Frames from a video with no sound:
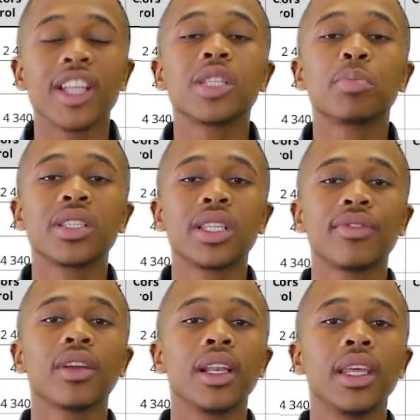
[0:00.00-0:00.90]
and
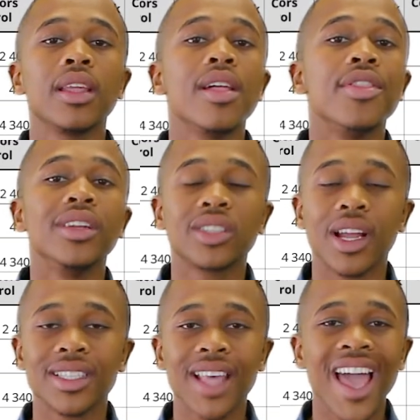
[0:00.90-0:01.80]
specifically the
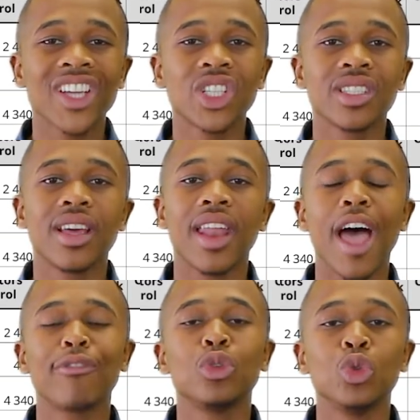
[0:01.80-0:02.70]
transactions that
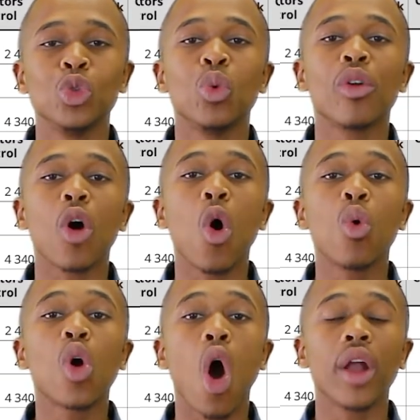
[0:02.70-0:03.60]
have to do with
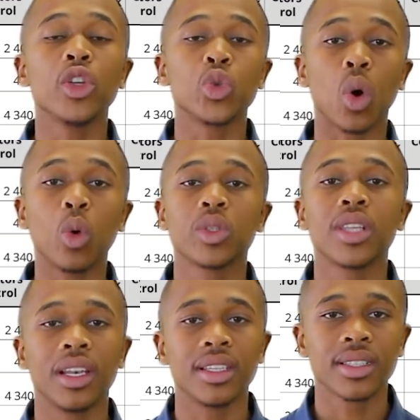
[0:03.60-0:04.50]
O'Connor's
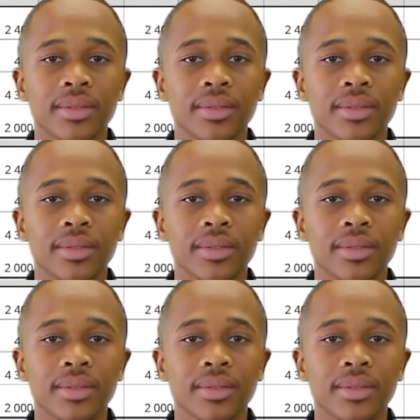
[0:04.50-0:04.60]
Wholesalers.